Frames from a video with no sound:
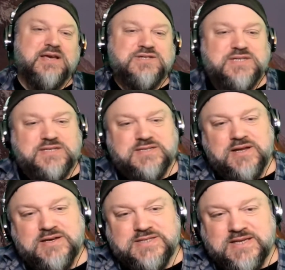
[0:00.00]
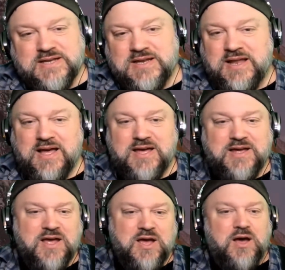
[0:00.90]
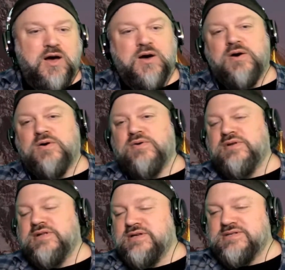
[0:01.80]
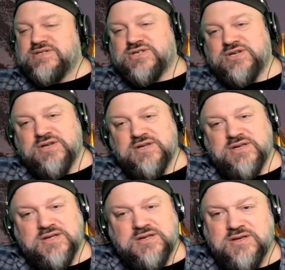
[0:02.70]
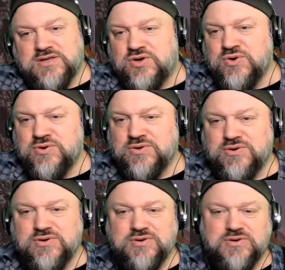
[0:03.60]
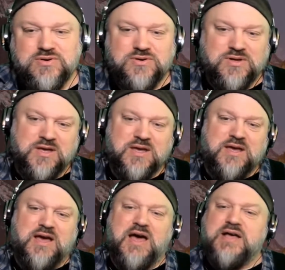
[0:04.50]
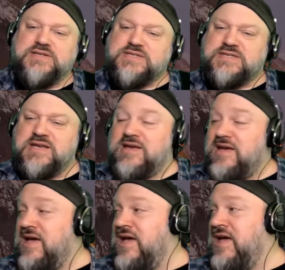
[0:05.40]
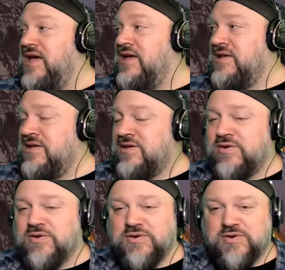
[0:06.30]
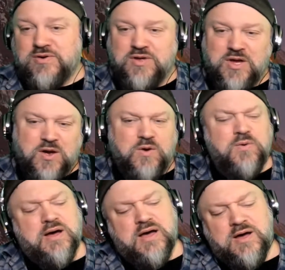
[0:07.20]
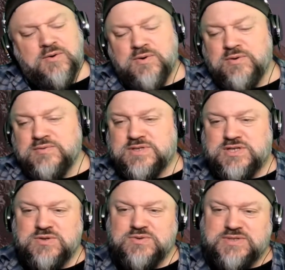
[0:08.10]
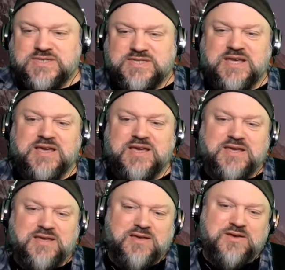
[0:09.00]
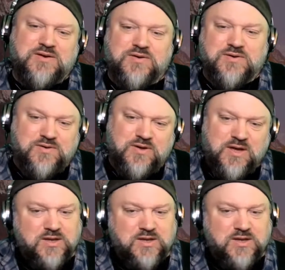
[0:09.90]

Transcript: She does it like only she could. I say, hey girl, why won't you stay, girl?